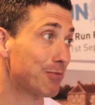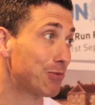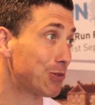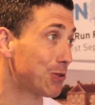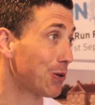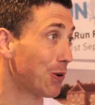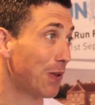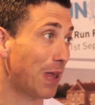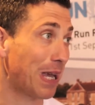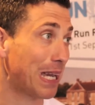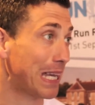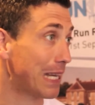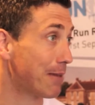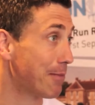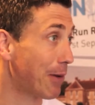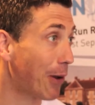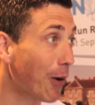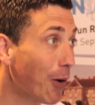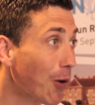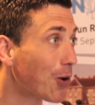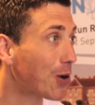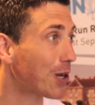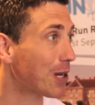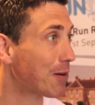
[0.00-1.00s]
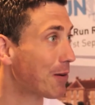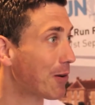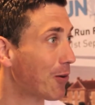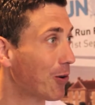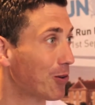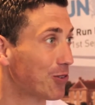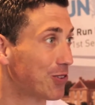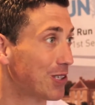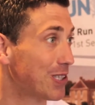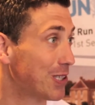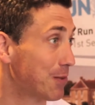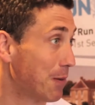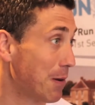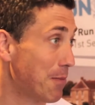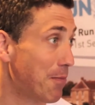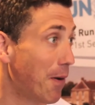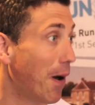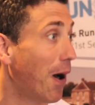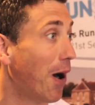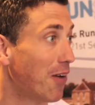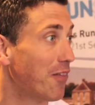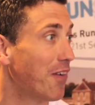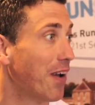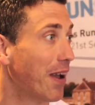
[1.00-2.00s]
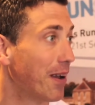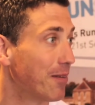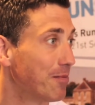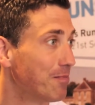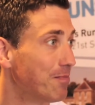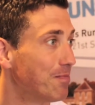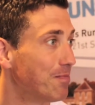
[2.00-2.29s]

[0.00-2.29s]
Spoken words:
I'm sure they're going to be wanting to be part of it.